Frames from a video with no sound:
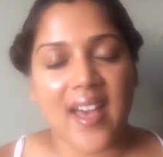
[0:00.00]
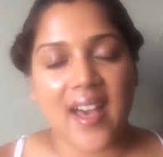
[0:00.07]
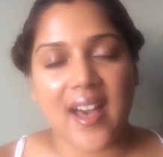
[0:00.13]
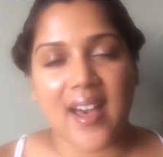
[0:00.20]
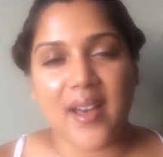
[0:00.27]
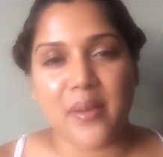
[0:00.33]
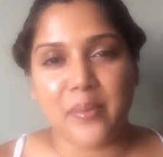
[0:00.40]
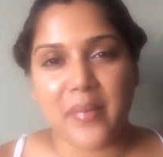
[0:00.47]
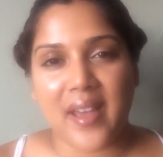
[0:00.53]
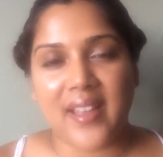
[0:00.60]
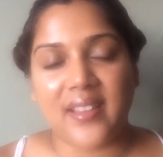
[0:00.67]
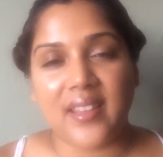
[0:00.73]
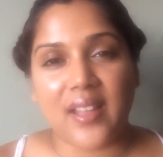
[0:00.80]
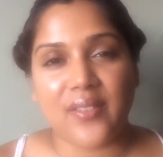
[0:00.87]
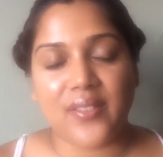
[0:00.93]
I
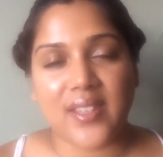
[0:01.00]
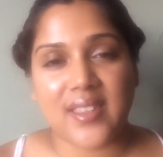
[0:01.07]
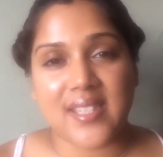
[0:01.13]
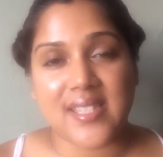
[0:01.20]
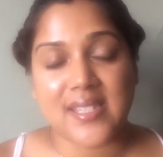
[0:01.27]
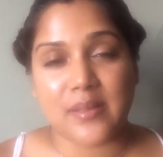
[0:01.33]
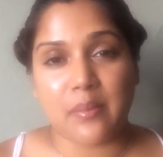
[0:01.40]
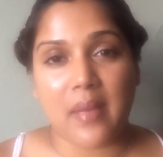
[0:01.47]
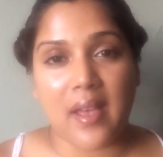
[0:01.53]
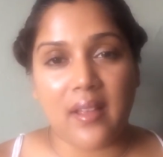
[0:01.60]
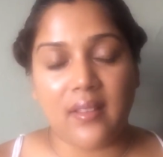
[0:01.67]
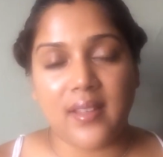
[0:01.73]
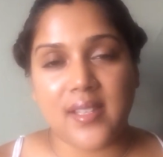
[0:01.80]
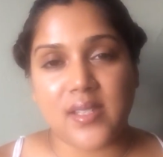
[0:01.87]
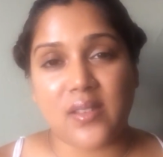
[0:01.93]
love it. The
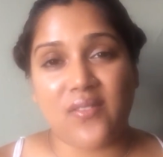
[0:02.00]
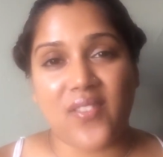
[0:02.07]
smell is